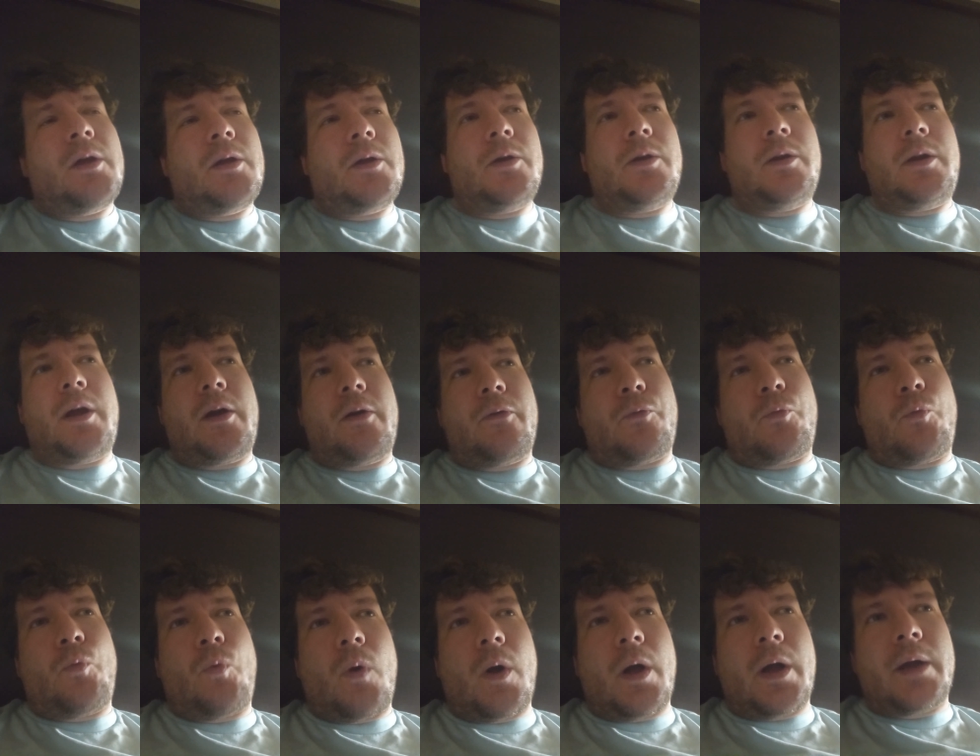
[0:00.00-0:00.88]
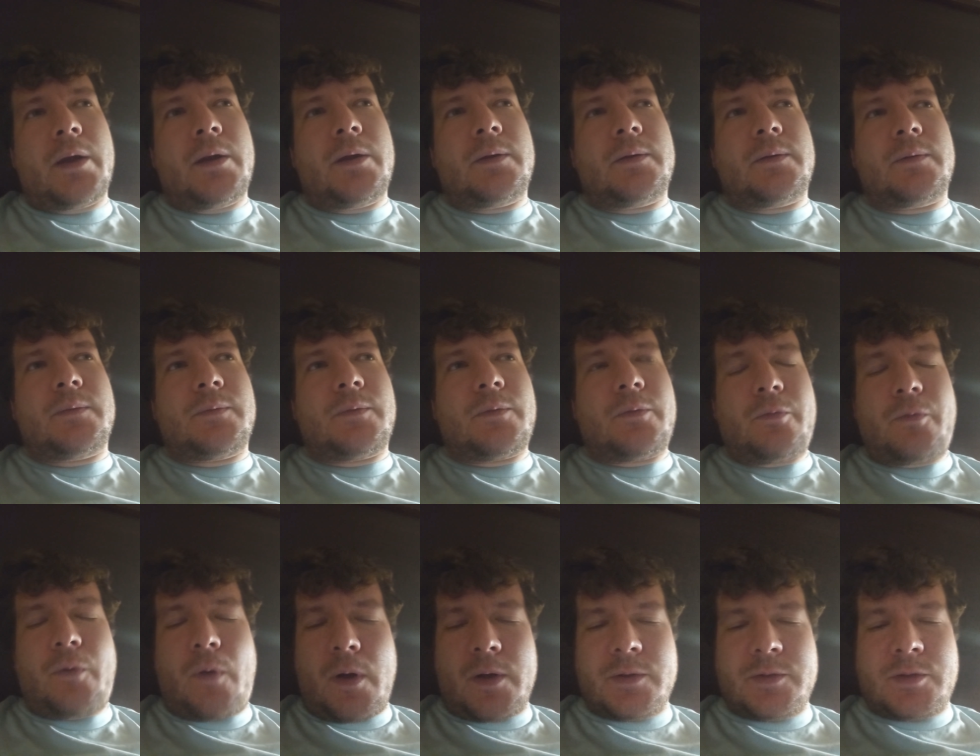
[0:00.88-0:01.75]
You'd have one
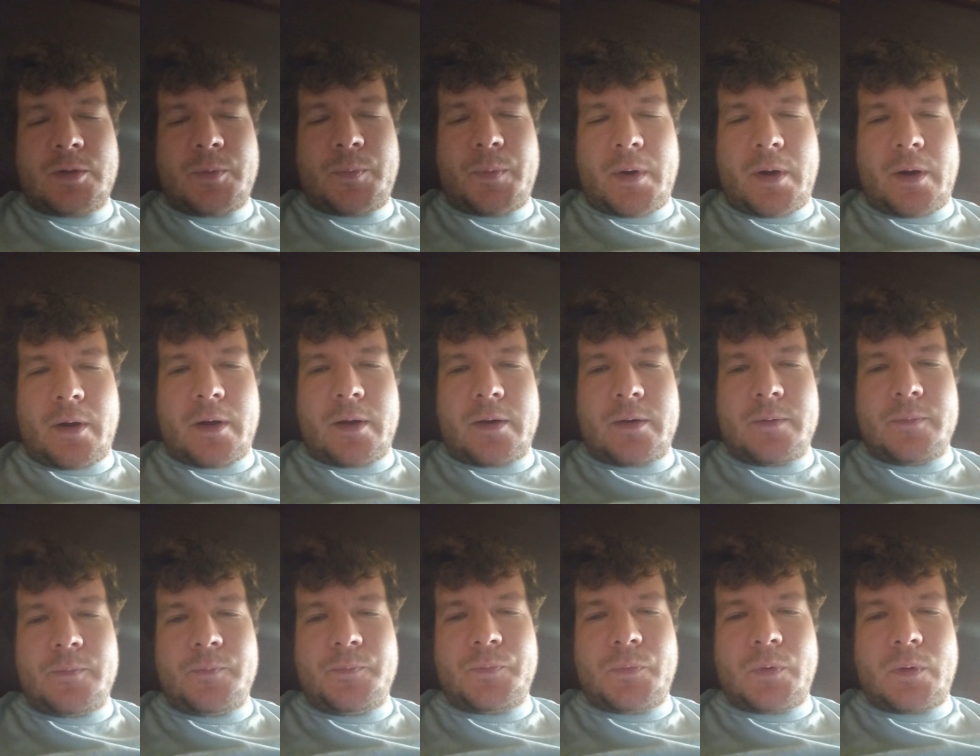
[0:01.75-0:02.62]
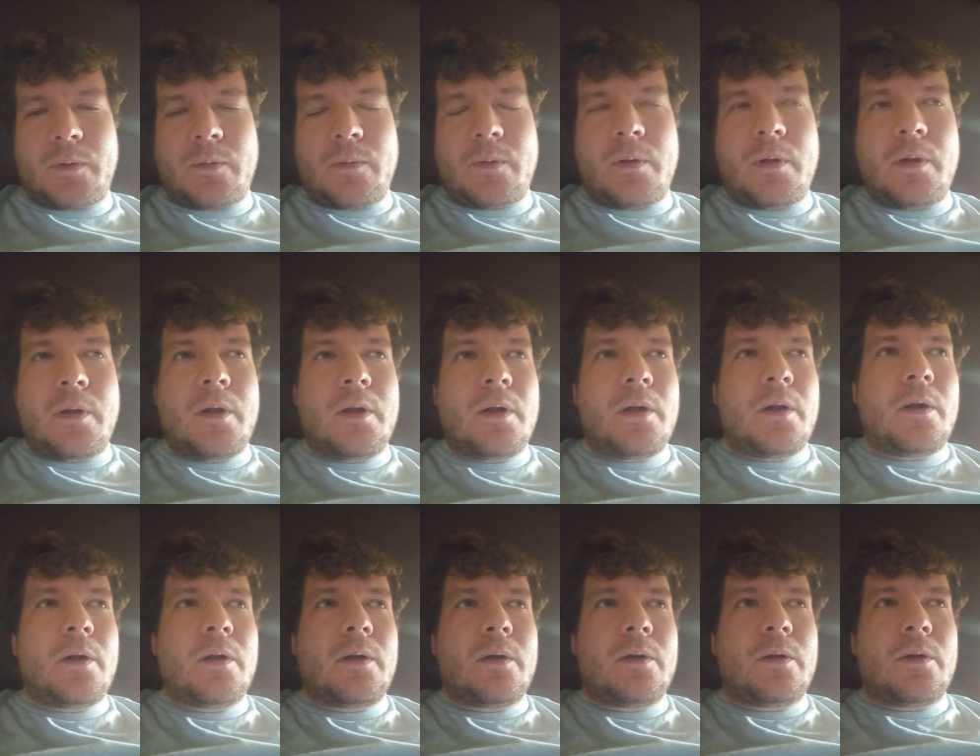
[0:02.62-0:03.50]
foster parent
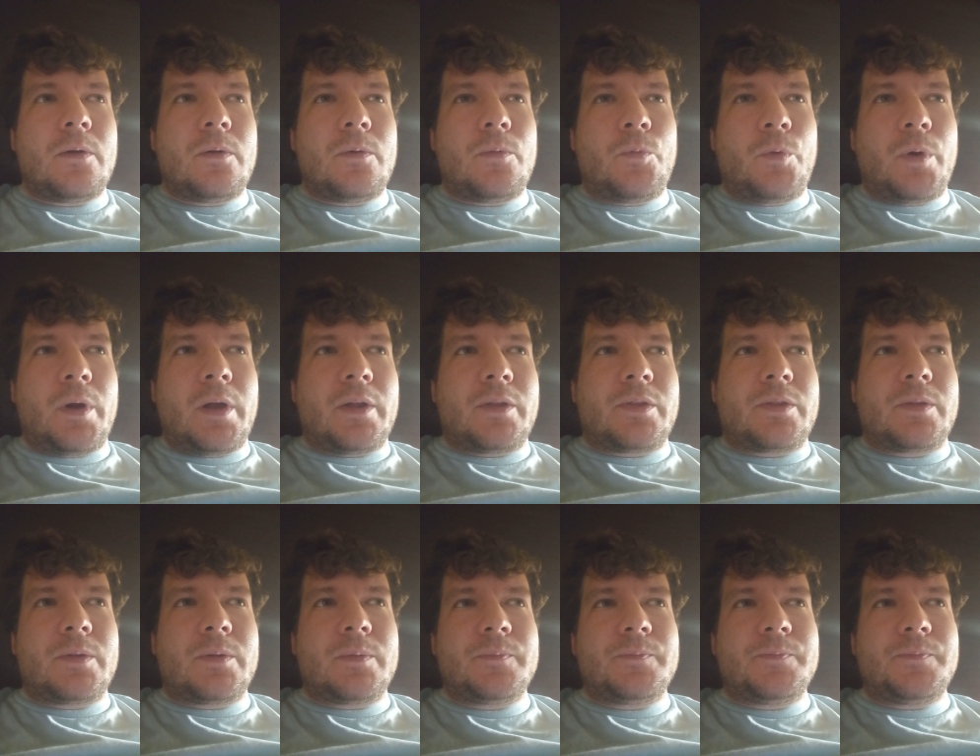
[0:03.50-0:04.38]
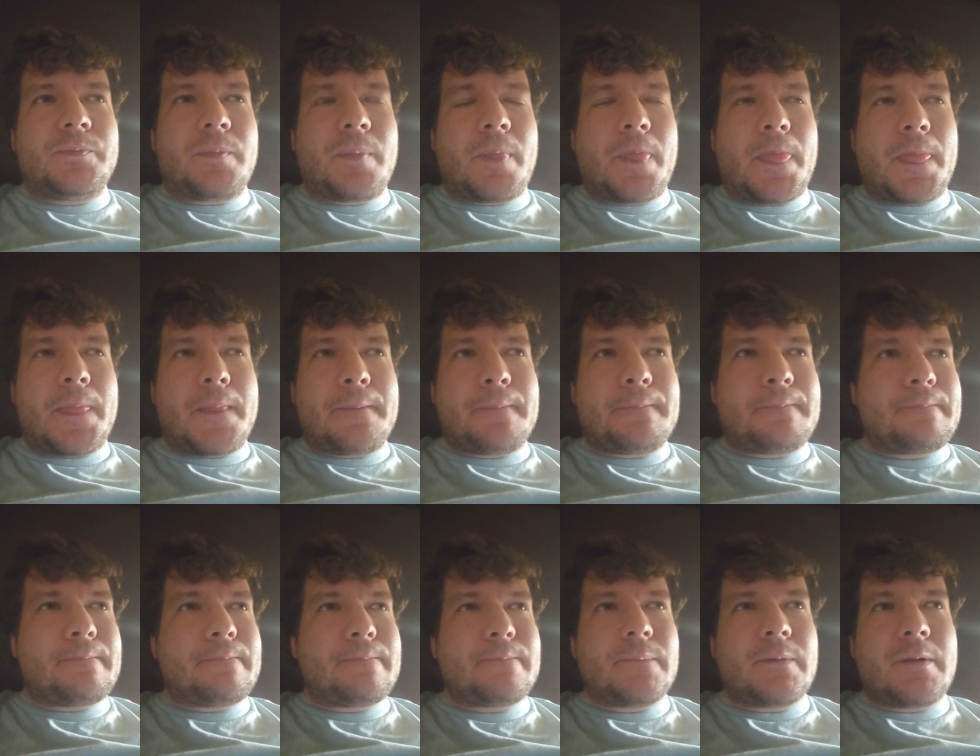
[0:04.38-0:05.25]
with
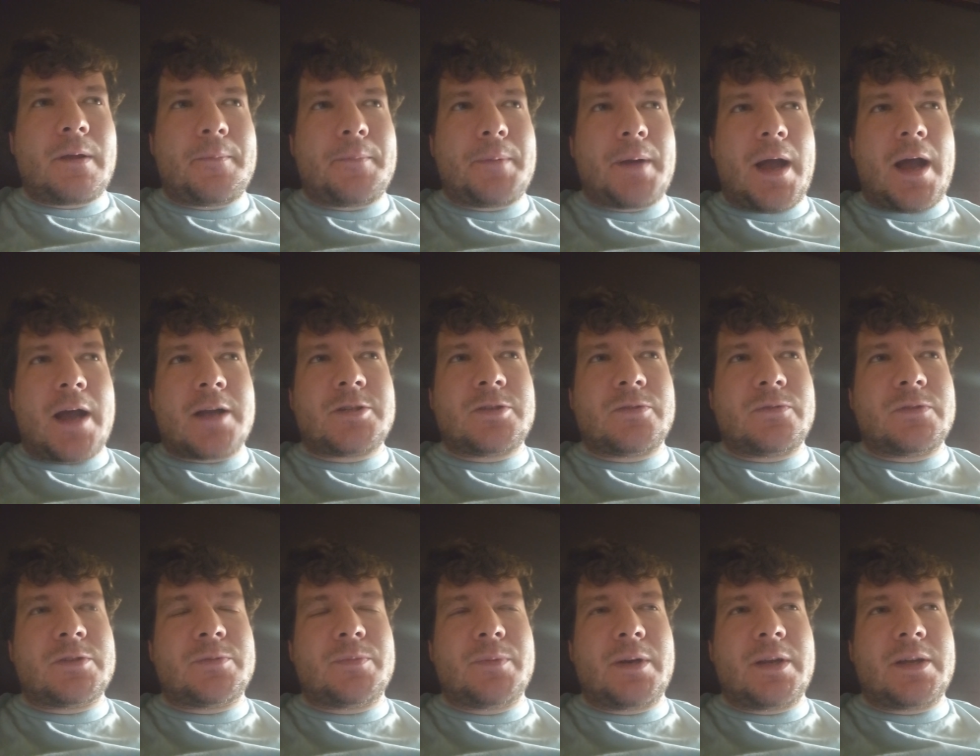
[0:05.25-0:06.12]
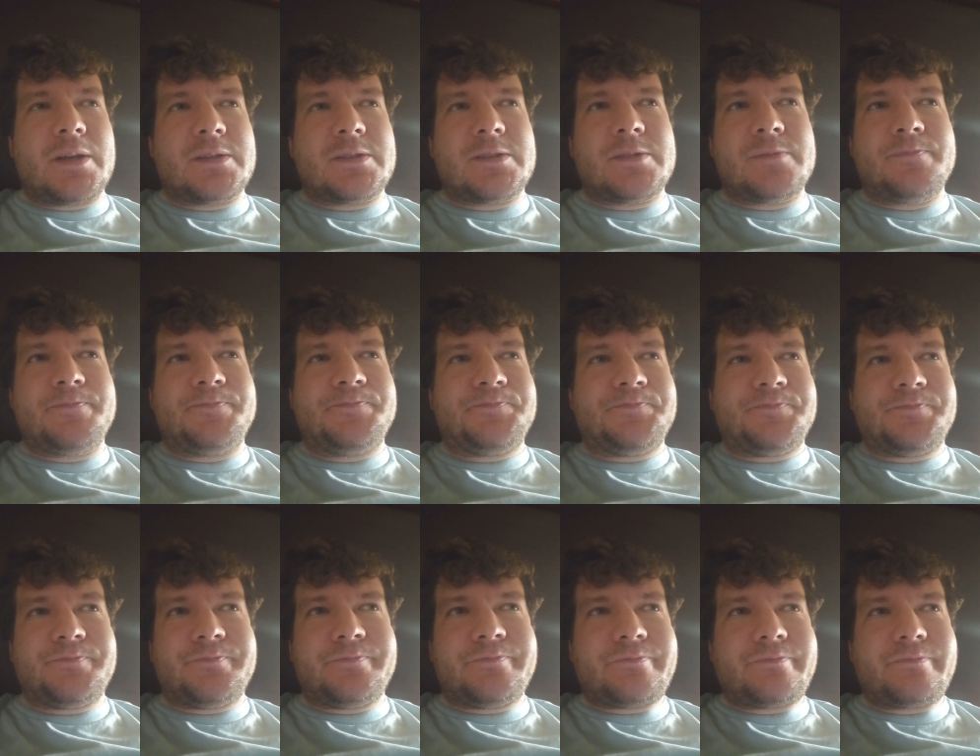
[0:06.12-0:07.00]
a batch of as many as
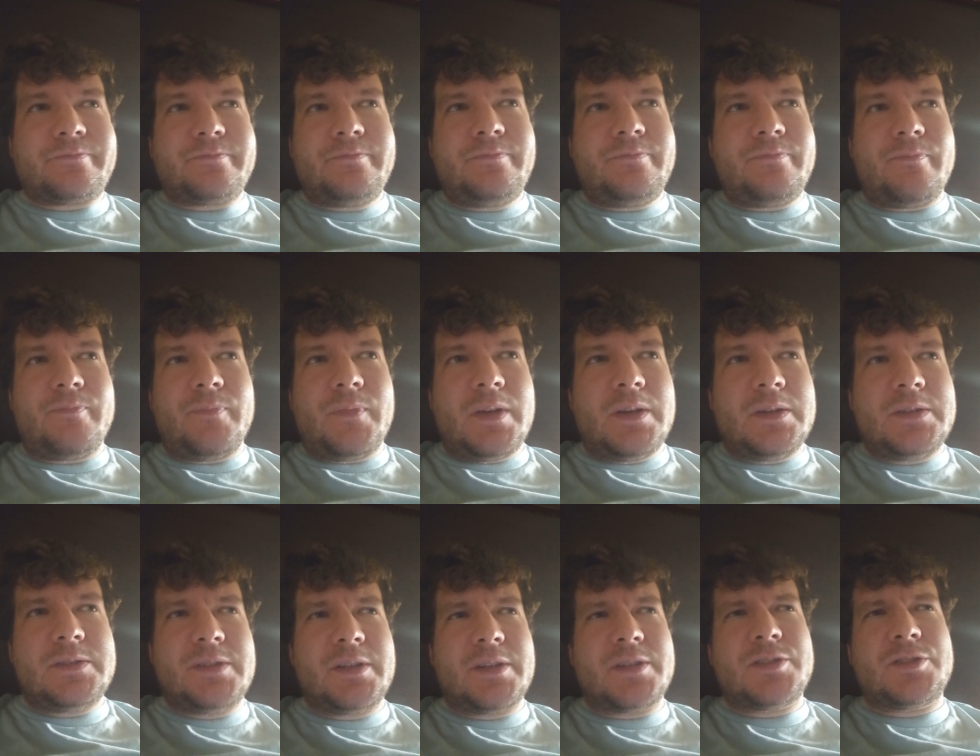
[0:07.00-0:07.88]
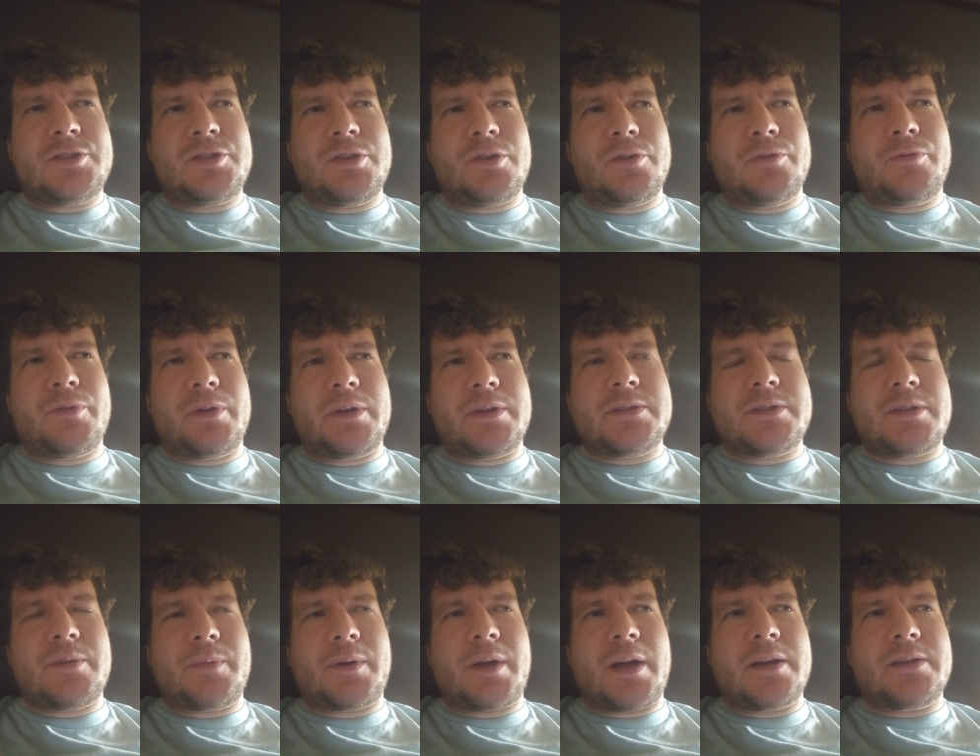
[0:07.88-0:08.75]
6 children in
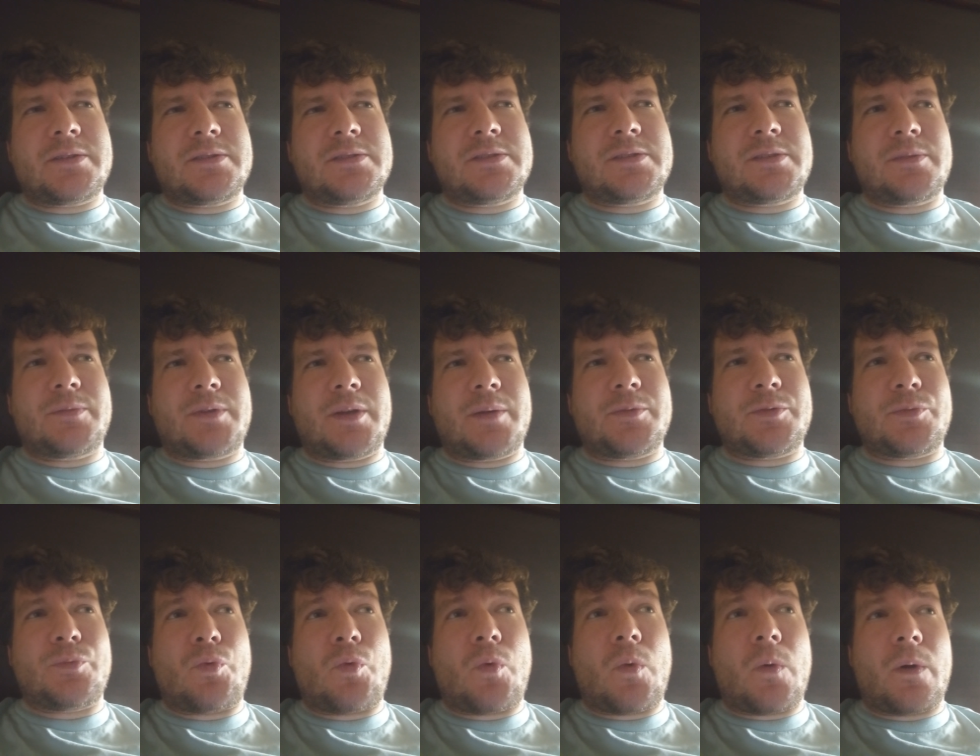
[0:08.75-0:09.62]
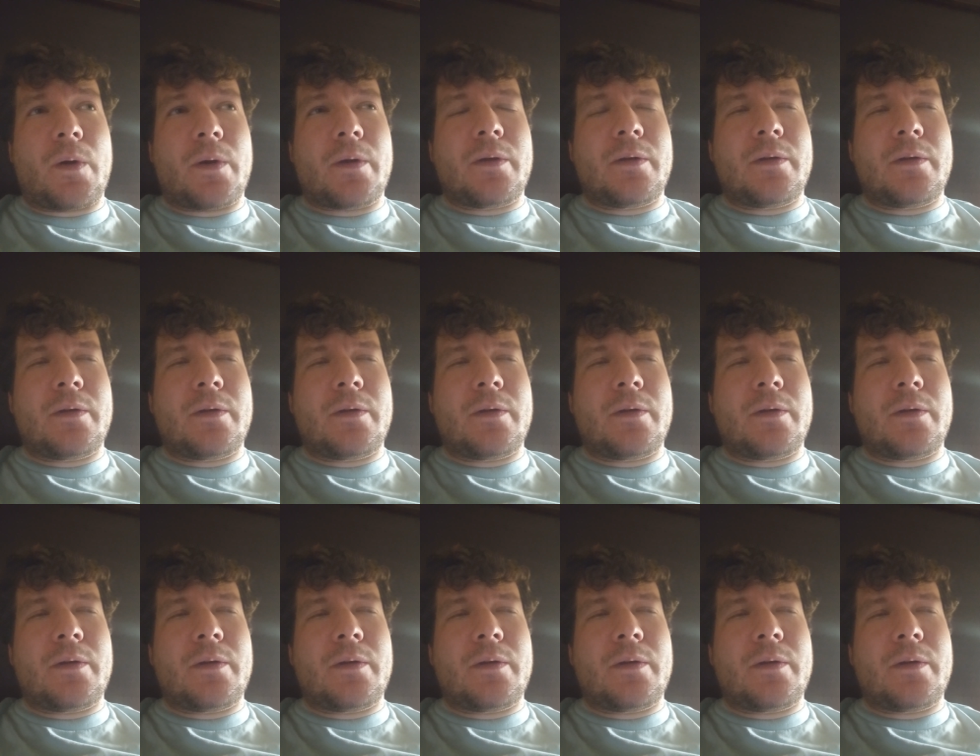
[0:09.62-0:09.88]
some cases, sometimes more,